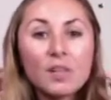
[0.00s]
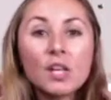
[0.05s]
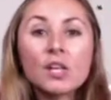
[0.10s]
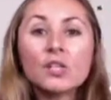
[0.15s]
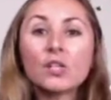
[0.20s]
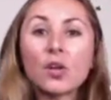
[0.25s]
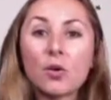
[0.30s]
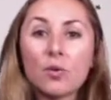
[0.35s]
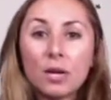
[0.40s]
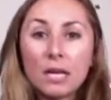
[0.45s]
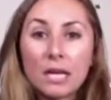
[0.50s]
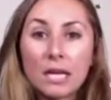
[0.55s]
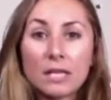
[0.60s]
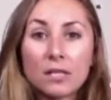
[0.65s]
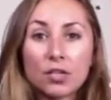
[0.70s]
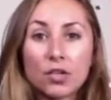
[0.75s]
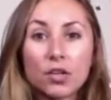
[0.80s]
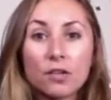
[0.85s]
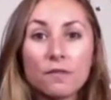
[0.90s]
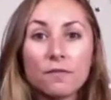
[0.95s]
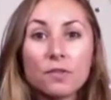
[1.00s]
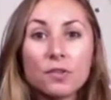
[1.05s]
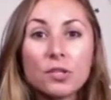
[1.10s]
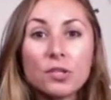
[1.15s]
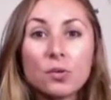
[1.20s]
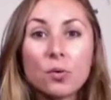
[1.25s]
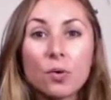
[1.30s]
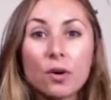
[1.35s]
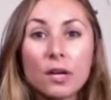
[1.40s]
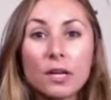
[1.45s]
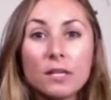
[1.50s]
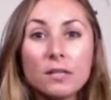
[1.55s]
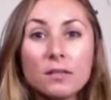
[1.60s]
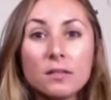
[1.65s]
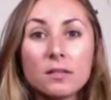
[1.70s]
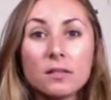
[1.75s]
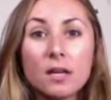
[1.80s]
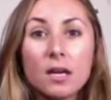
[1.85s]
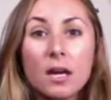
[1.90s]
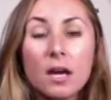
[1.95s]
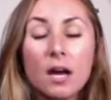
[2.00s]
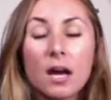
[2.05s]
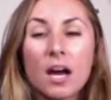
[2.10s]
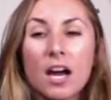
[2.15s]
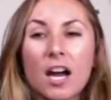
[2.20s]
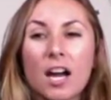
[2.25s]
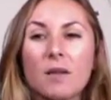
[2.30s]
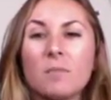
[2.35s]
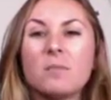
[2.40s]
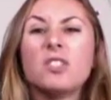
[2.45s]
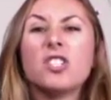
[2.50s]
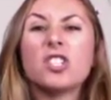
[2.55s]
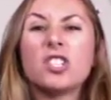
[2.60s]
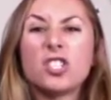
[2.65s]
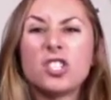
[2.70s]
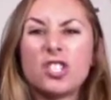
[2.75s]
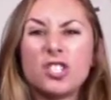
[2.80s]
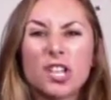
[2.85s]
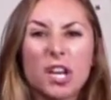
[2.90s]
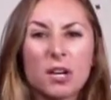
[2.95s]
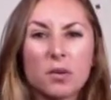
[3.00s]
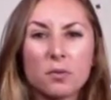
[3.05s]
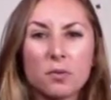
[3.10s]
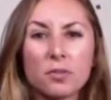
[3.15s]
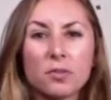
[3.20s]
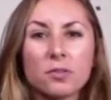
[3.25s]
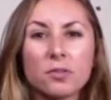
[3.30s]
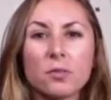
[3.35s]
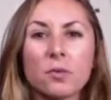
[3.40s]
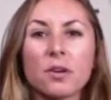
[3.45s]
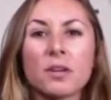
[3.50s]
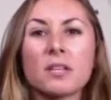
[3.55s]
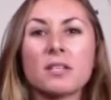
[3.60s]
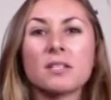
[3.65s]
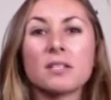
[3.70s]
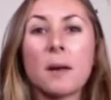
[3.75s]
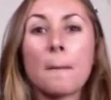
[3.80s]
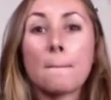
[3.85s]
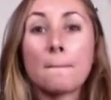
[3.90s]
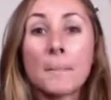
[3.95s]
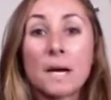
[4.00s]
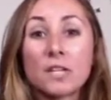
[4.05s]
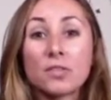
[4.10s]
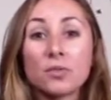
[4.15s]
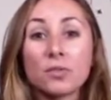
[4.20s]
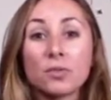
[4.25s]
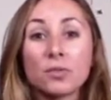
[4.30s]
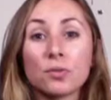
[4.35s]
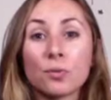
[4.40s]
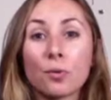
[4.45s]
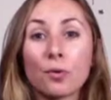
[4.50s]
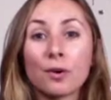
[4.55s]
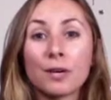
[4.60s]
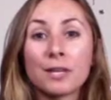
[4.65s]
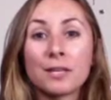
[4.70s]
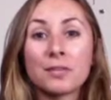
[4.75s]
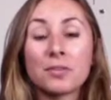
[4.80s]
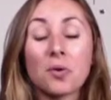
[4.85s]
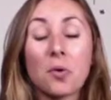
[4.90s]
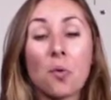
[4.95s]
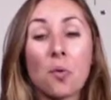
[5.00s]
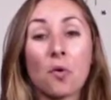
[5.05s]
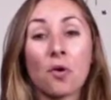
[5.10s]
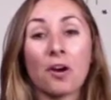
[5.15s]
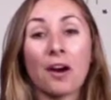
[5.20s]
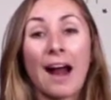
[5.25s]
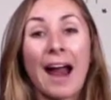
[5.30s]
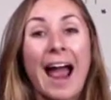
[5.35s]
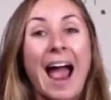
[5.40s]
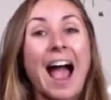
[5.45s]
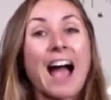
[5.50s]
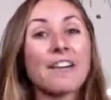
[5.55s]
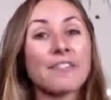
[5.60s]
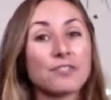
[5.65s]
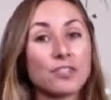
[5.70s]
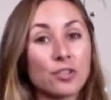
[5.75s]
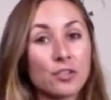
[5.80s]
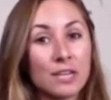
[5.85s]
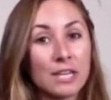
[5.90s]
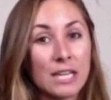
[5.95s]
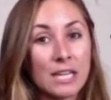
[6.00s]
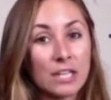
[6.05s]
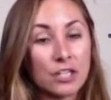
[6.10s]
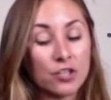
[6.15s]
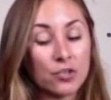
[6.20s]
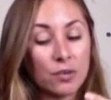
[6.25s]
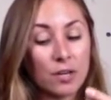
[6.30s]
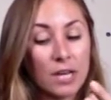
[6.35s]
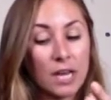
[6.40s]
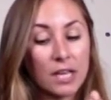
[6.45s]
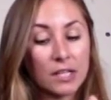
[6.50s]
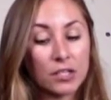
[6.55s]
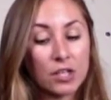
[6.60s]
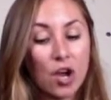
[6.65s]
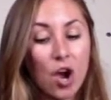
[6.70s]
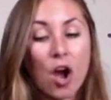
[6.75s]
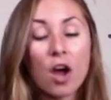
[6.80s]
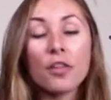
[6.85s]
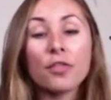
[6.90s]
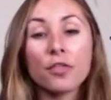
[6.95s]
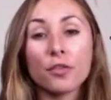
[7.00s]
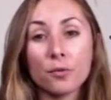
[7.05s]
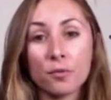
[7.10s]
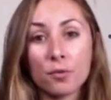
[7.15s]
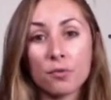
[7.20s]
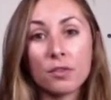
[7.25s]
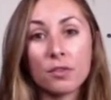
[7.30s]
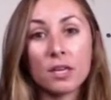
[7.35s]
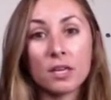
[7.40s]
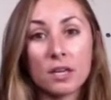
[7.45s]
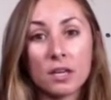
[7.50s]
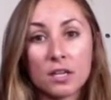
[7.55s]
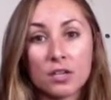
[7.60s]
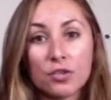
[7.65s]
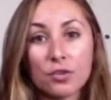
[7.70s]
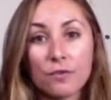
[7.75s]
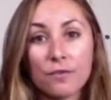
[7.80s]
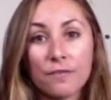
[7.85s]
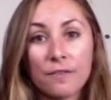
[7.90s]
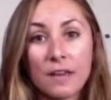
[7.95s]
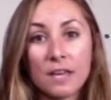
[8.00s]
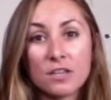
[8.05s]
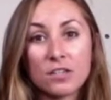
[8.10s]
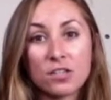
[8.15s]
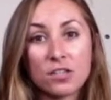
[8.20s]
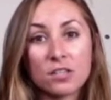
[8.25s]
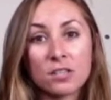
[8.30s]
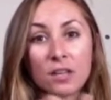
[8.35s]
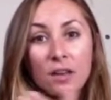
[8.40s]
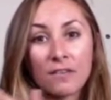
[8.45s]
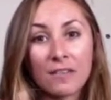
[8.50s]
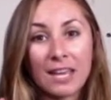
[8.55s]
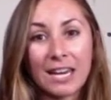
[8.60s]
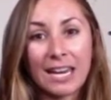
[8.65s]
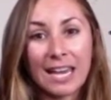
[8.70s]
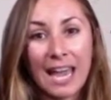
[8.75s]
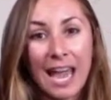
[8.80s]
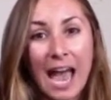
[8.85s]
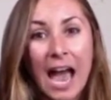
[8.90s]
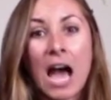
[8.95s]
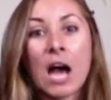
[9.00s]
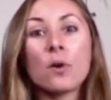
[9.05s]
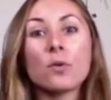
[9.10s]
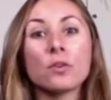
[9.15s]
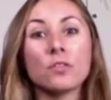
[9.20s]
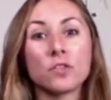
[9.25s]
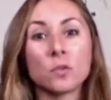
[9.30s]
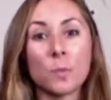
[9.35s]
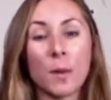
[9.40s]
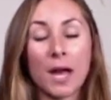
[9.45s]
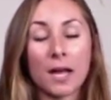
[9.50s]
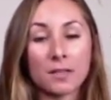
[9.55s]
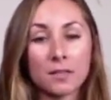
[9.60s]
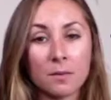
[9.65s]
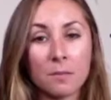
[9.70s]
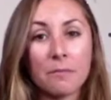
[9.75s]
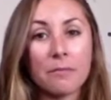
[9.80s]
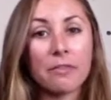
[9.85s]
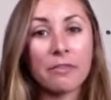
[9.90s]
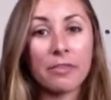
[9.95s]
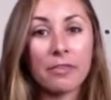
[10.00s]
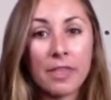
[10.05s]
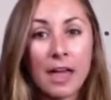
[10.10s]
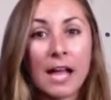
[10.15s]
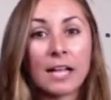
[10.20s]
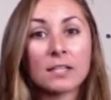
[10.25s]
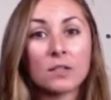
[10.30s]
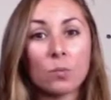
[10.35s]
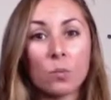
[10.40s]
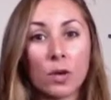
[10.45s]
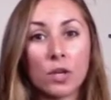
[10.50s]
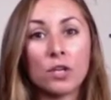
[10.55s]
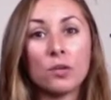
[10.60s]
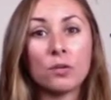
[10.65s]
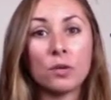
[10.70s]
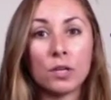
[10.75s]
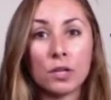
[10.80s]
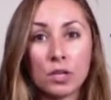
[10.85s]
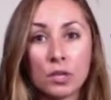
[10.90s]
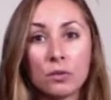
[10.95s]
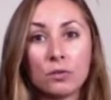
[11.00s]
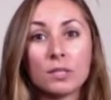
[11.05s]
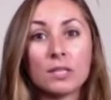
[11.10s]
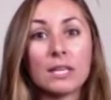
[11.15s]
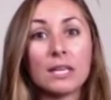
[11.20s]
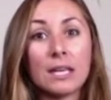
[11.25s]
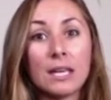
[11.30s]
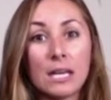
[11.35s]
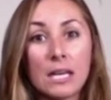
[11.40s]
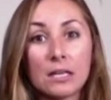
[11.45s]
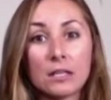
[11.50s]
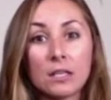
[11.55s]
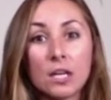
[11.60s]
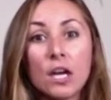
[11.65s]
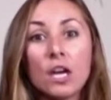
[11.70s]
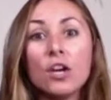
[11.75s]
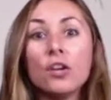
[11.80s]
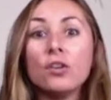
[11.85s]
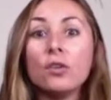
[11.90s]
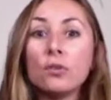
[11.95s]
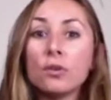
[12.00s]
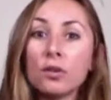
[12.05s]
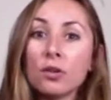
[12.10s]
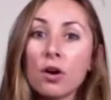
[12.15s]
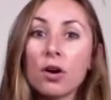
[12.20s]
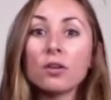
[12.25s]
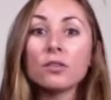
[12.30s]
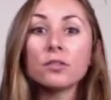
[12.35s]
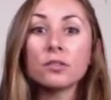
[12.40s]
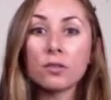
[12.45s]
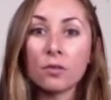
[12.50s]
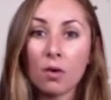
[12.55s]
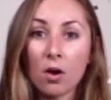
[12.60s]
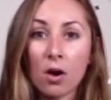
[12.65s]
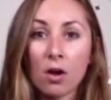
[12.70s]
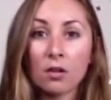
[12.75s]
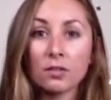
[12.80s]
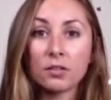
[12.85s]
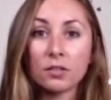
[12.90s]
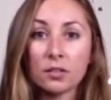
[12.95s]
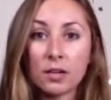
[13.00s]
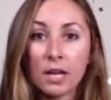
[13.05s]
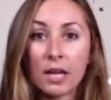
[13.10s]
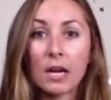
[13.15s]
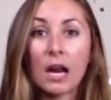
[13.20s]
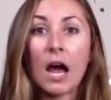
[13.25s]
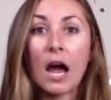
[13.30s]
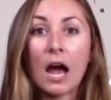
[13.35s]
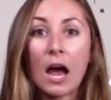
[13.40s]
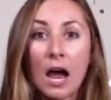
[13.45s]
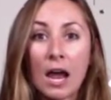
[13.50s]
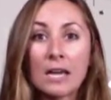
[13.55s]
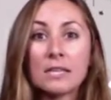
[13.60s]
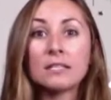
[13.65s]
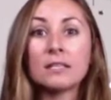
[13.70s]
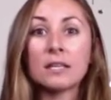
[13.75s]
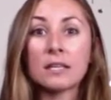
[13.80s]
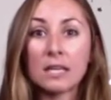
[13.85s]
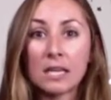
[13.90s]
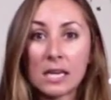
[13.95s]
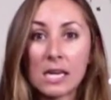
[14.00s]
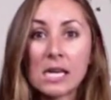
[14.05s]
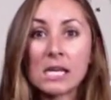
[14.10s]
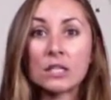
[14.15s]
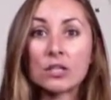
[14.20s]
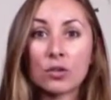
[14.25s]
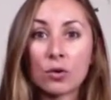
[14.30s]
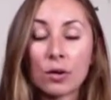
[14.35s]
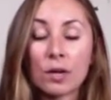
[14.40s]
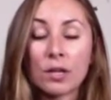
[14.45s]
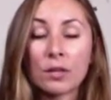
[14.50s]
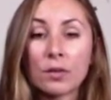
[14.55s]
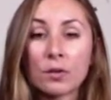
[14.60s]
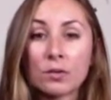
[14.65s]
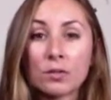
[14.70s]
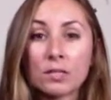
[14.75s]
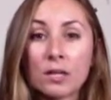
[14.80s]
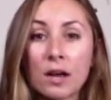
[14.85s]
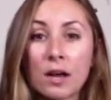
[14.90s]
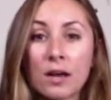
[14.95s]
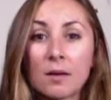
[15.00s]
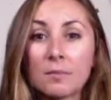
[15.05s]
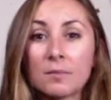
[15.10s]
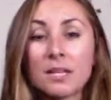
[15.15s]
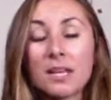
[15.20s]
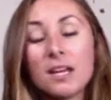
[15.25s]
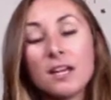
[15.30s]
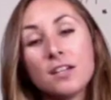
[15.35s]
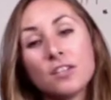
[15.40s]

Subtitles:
So heat's good for soreness, just general soreness, muscle soreness, or after an injury has gone through the initial phases of getting out of spasm, that's when you can use heat. You can also alternate ice and heat during those times.